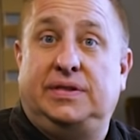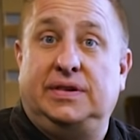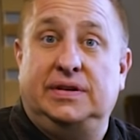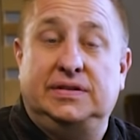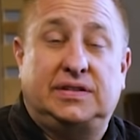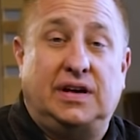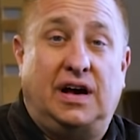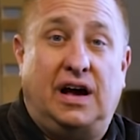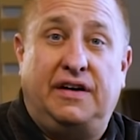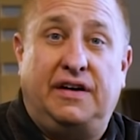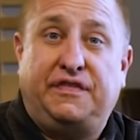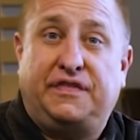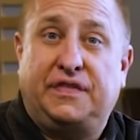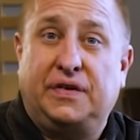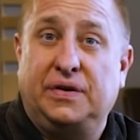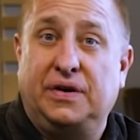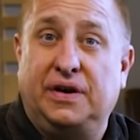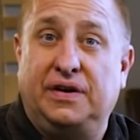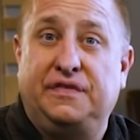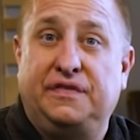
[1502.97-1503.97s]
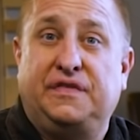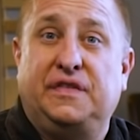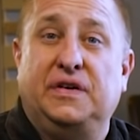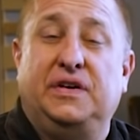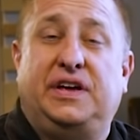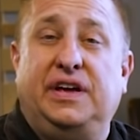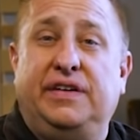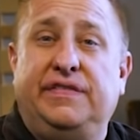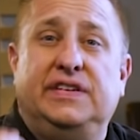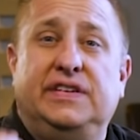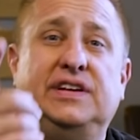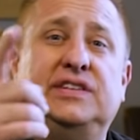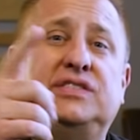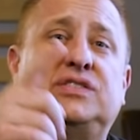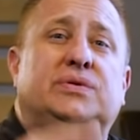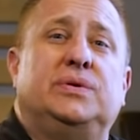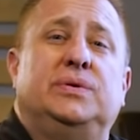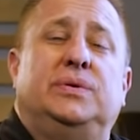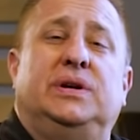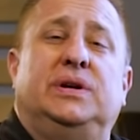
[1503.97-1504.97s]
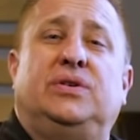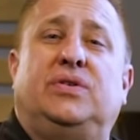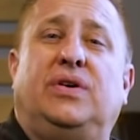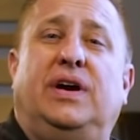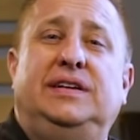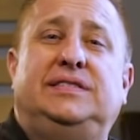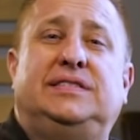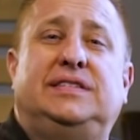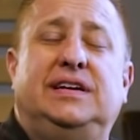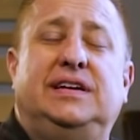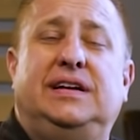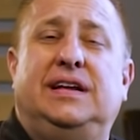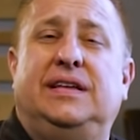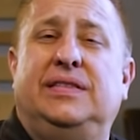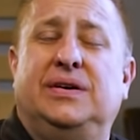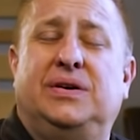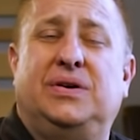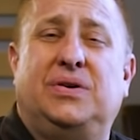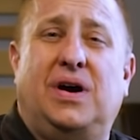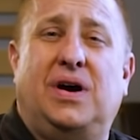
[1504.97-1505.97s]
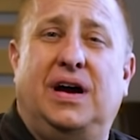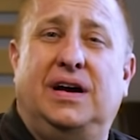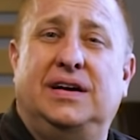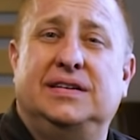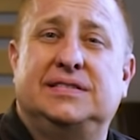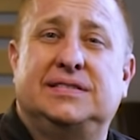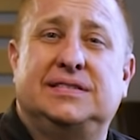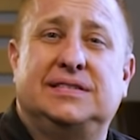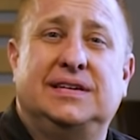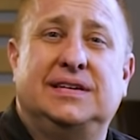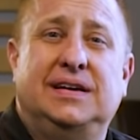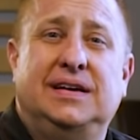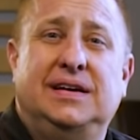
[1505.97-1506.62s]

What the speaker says: this offer of forgiveness through what Christ did on the cross.